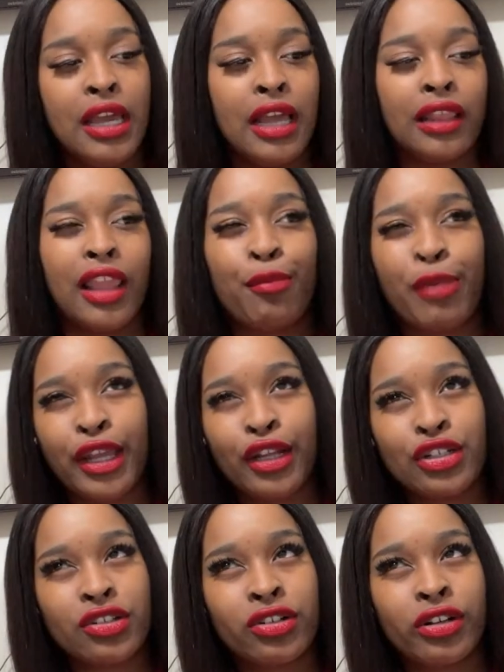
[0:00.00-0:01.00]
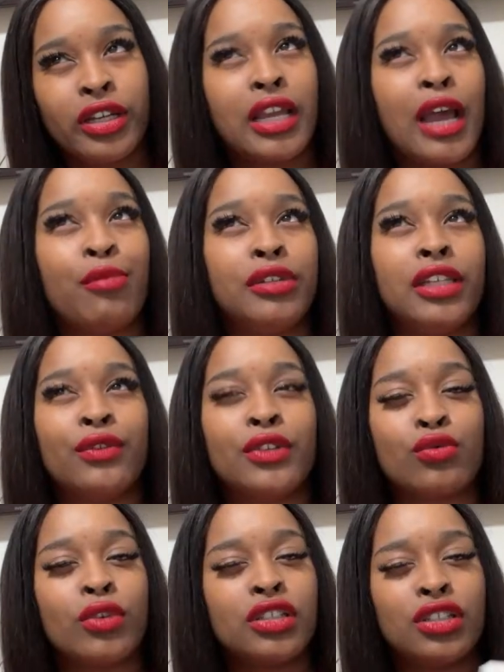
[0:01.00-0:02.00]
Like Baker's Creek, I believe, is
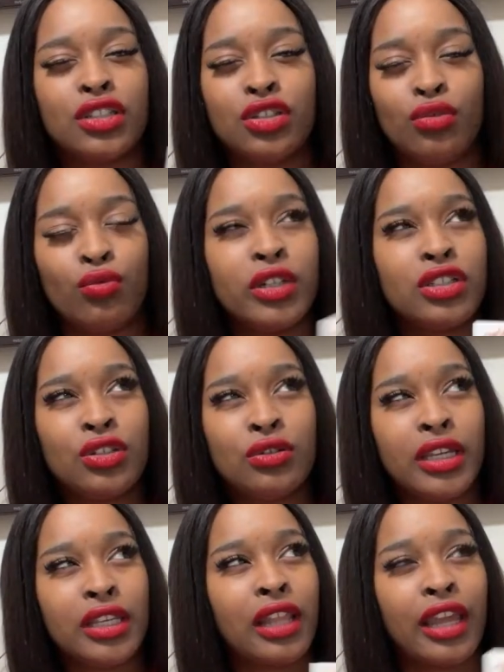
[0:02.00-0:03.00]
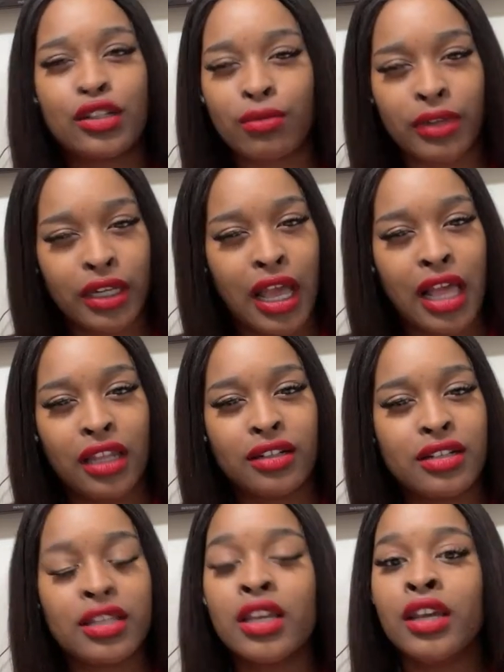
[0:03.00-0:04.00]
once you hit like $20,